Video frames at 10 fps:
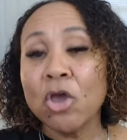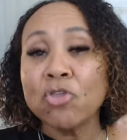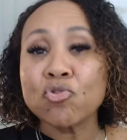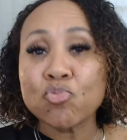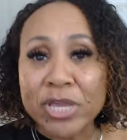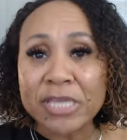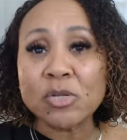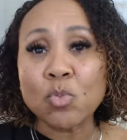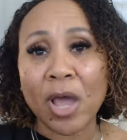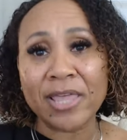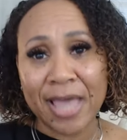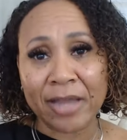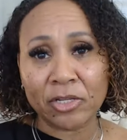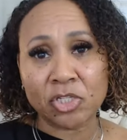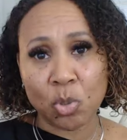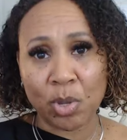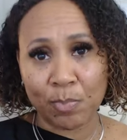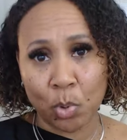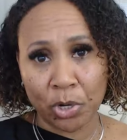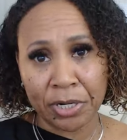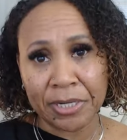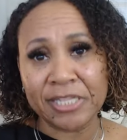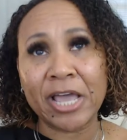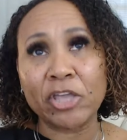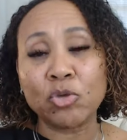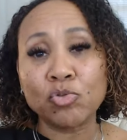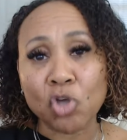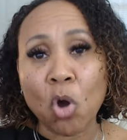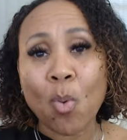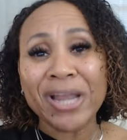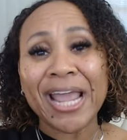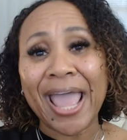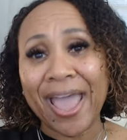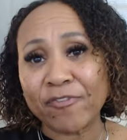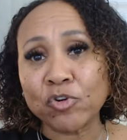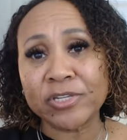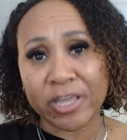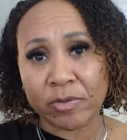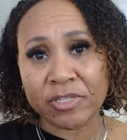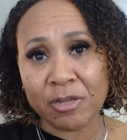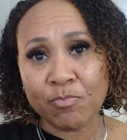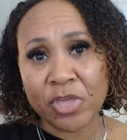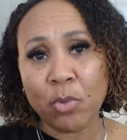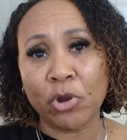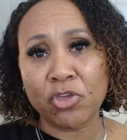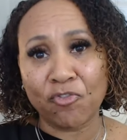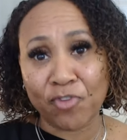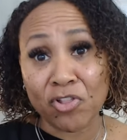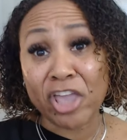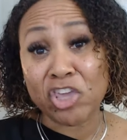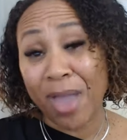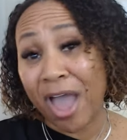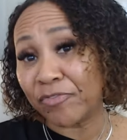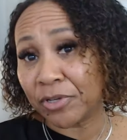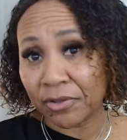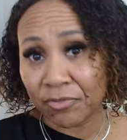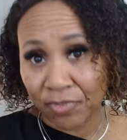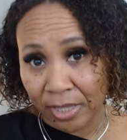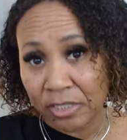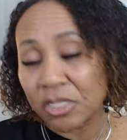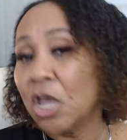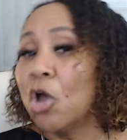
The reason why that is so important is that you don't want to ever sell something where you feel like you have to convince,